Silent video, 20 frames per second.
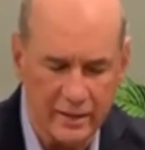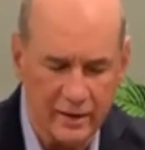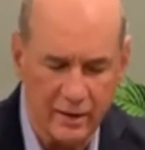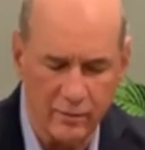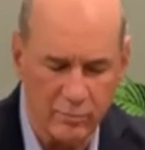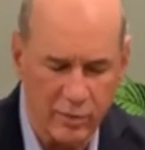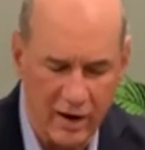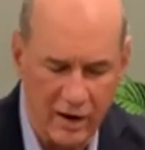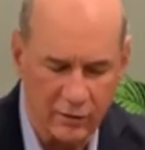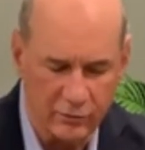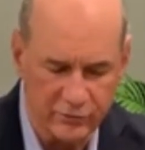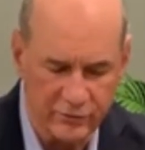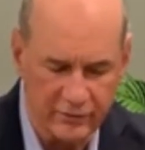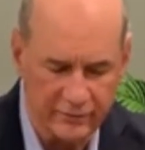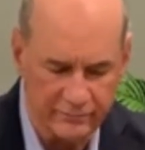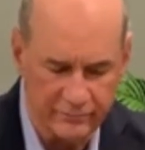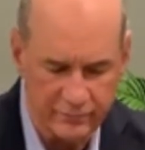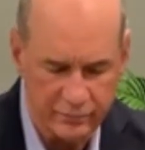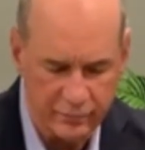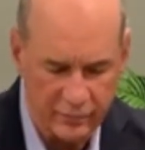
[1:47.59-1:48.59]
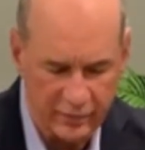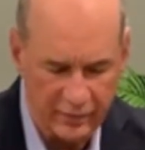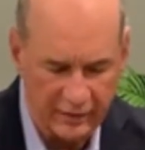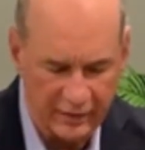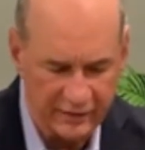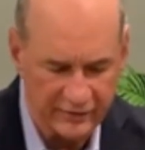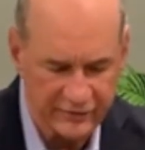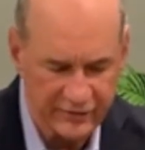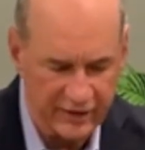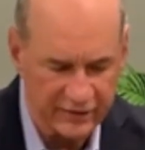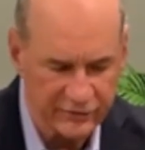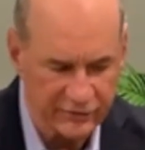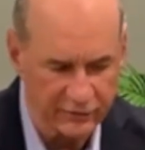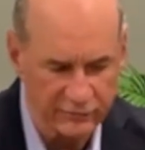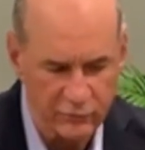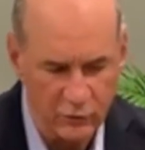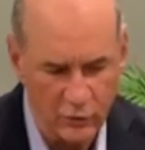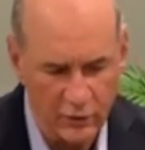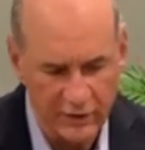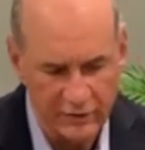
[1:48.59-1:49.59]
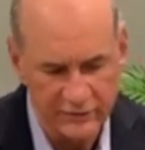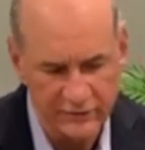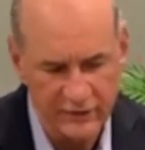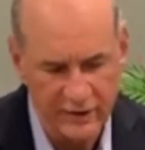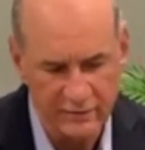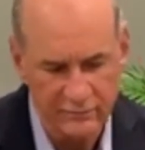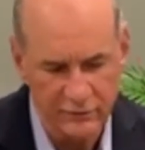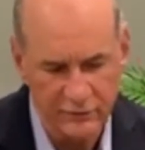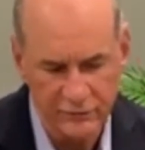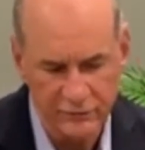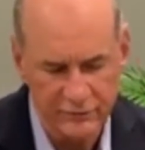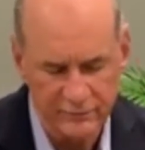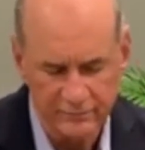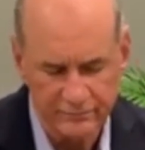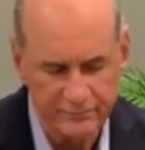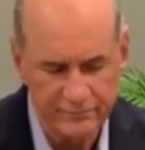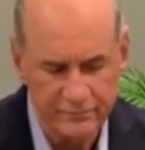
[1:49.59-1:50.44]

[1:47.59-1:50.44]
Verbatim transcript: about excessive noise levels?